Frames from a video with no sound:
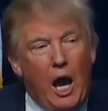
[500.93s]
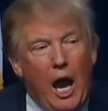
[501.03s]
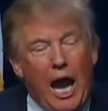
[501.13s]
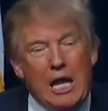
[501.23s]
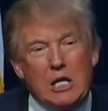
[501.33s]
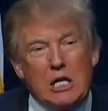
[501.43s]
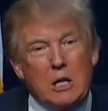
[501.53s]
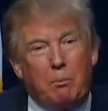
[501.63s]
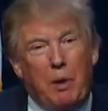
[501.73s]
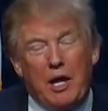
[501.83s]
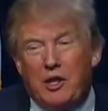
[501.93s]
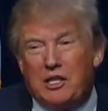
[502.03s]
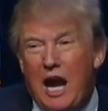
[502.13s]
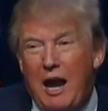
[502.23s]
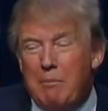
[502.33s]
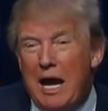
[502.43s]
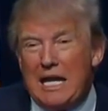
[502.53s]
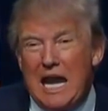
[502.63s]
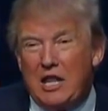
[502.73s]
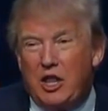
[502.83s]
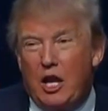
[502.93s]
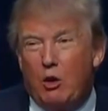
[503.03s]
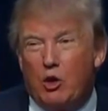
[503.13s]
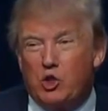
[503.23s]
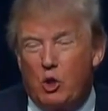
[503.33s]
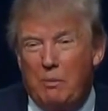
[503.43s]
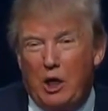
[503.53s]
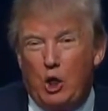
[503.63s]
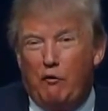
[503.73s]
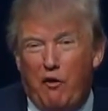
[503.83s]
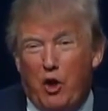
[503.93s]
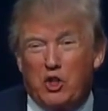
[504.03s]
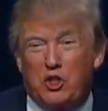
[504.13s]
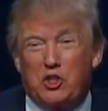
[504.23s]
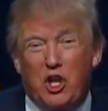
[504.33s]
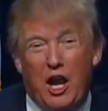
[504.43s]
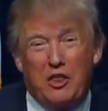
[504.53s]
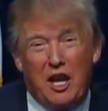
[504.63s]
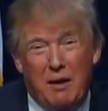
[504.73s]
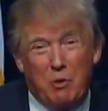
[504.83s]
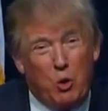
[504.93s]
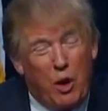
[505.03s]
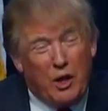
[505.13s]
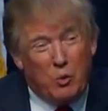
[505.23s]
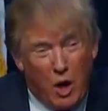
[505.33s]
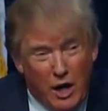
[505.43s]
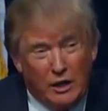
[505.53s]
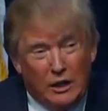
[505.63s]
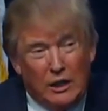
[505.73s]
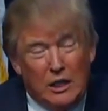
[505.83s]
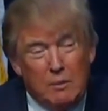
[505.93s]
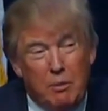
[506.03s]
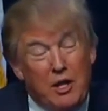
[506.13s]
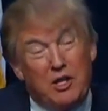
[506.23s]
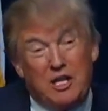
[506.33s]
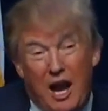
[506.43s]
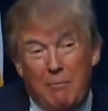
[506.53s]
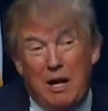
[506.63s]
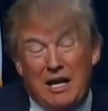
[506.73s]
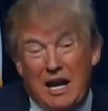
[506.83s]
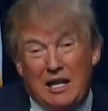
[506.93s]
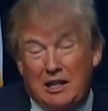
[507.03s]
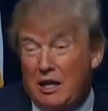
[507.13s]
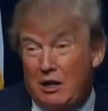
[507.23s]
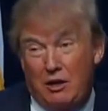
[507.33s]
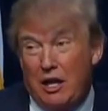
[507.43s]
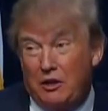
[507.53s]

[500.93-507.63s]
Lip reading: And by the time I get there, assuming you folks decide that I'm the right one, by the time I get there,